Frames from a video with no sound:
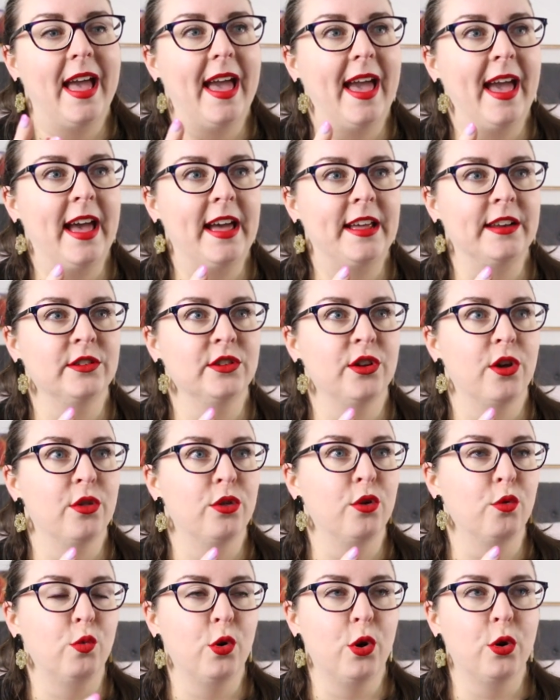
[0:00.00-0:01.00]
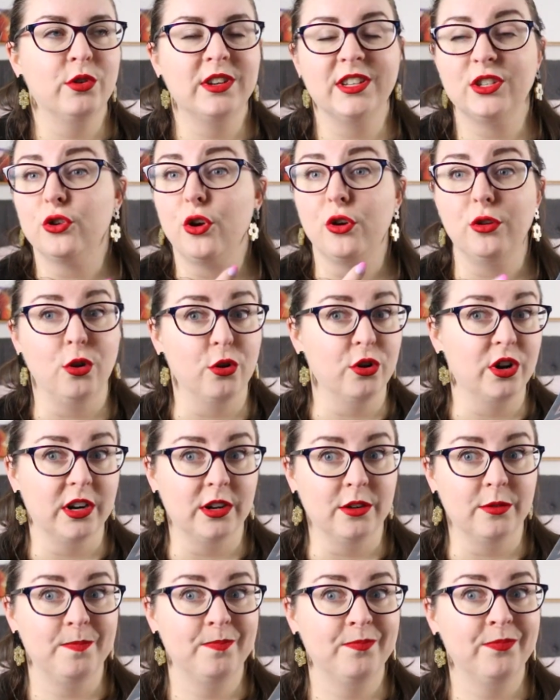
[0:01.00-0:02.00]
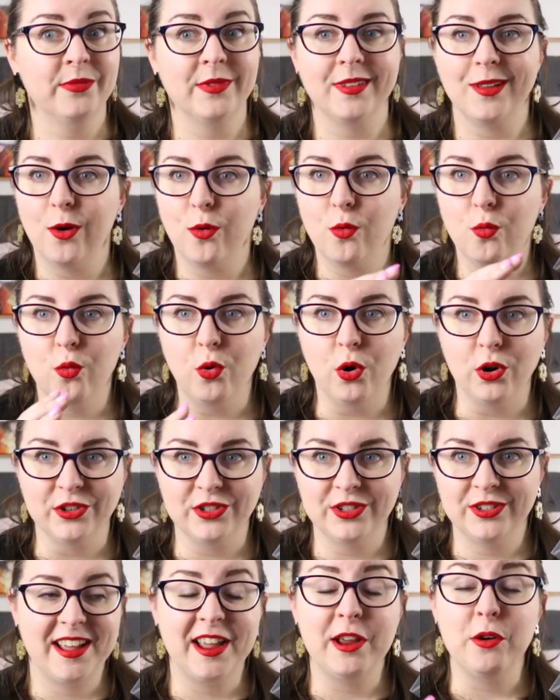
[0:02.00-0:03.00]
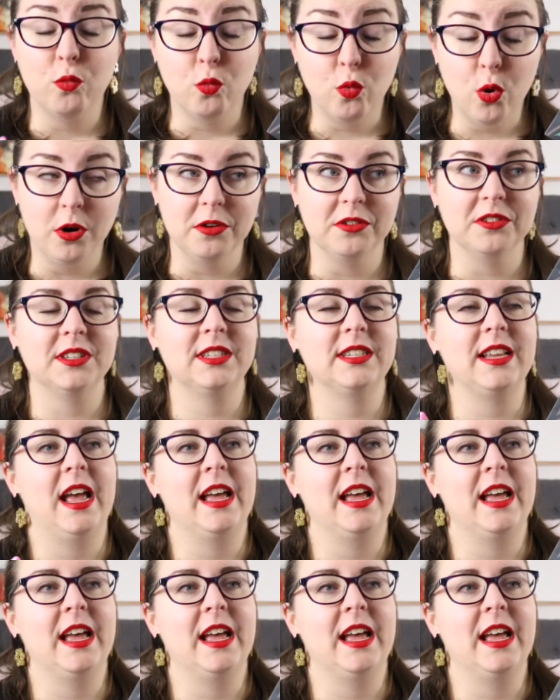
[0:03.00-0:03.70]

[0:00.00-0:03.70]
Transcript: and the world is no longer what it was.